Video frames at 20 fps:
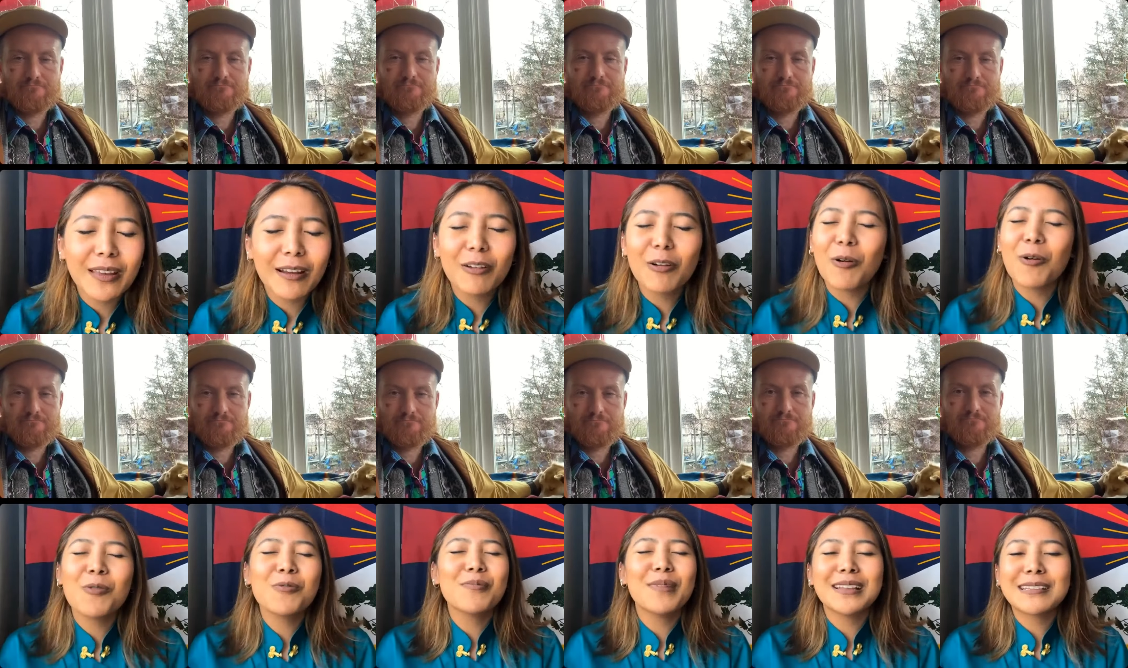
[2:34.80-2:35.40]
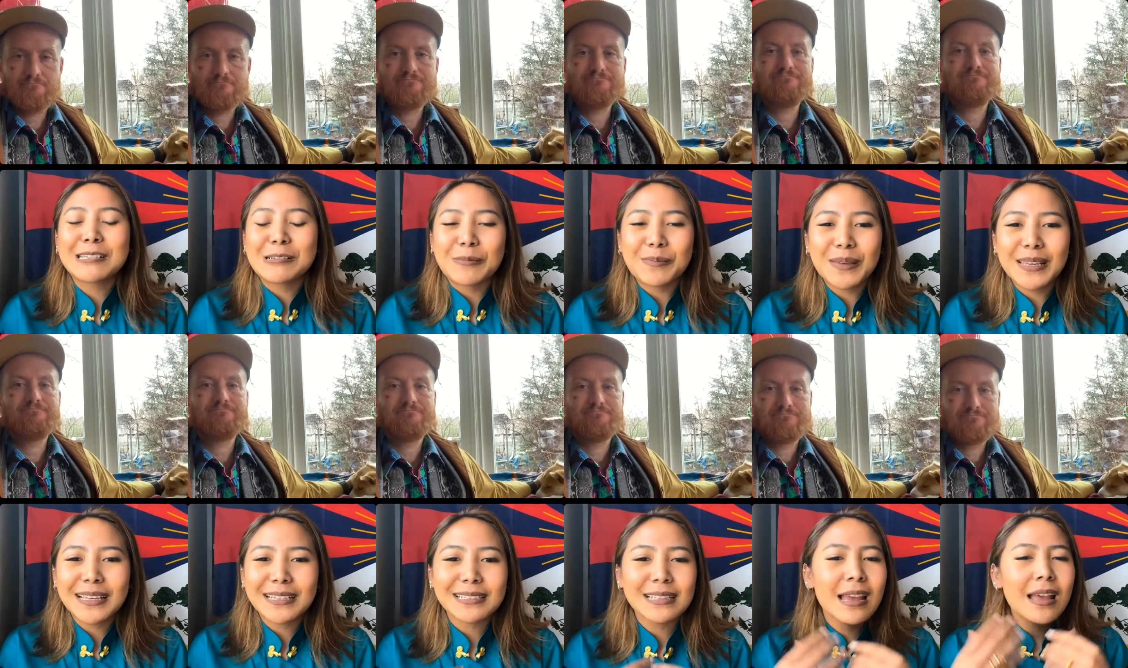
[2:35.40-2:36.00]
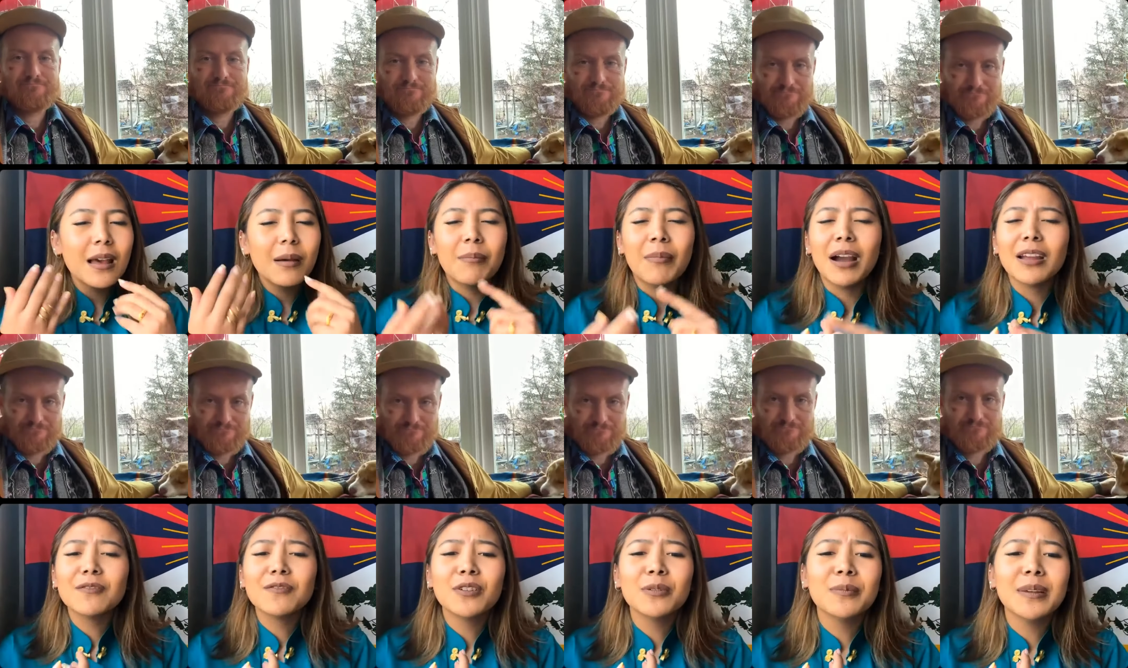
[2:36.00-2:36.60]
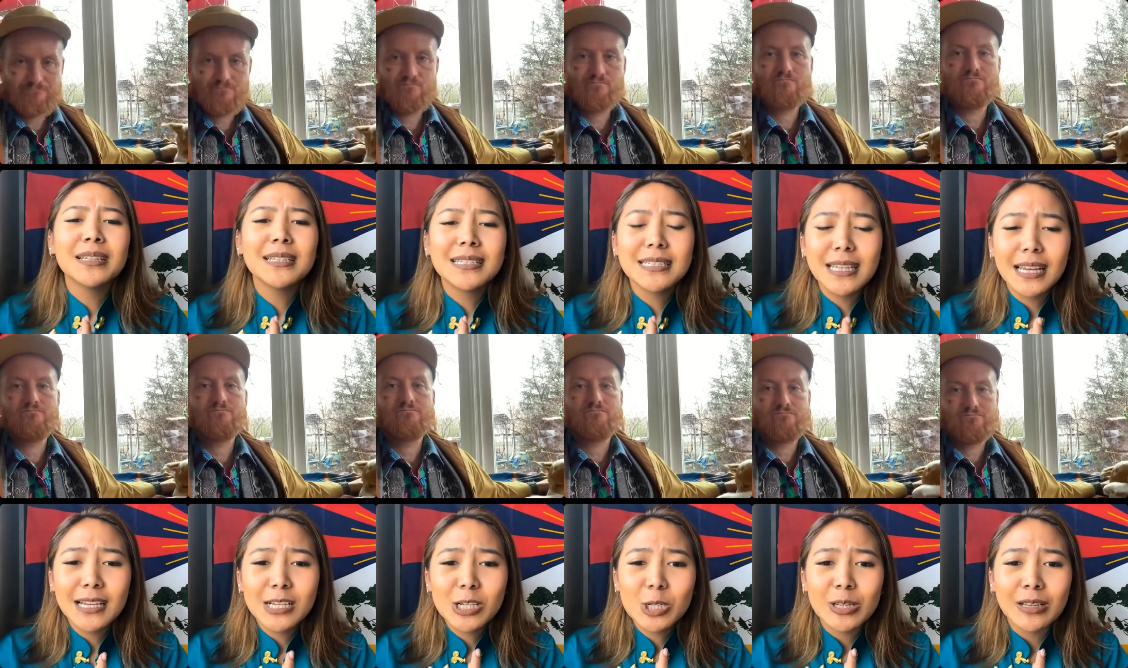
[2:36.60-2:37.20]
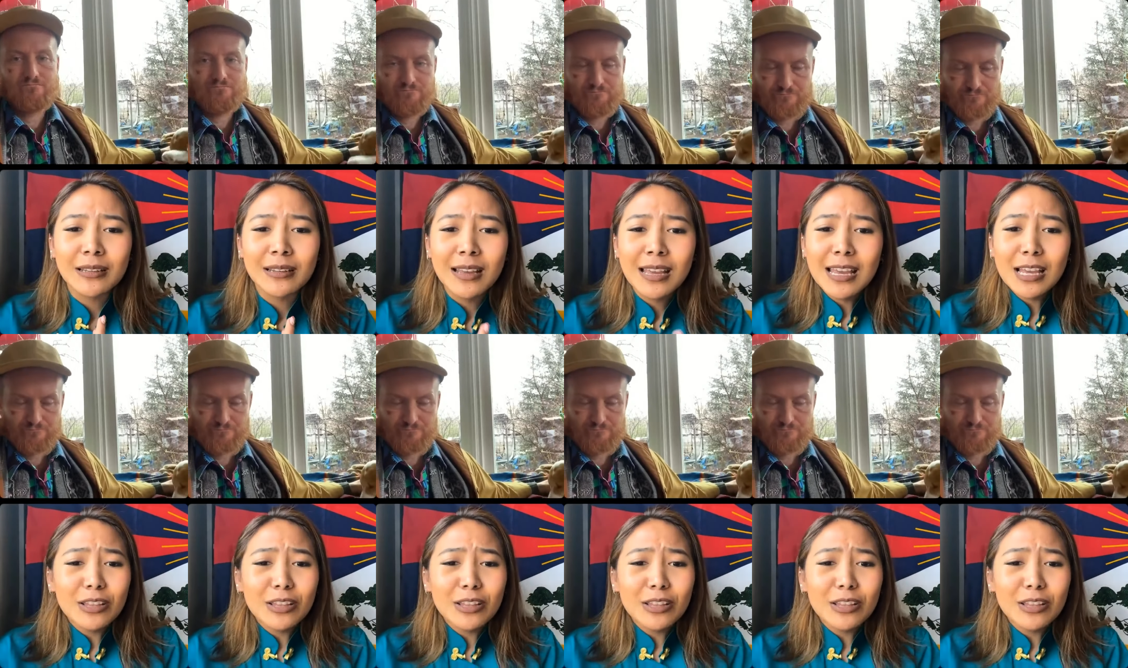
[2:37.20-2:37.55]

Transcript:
Speaker 1: their own mental peace, mindful meditation.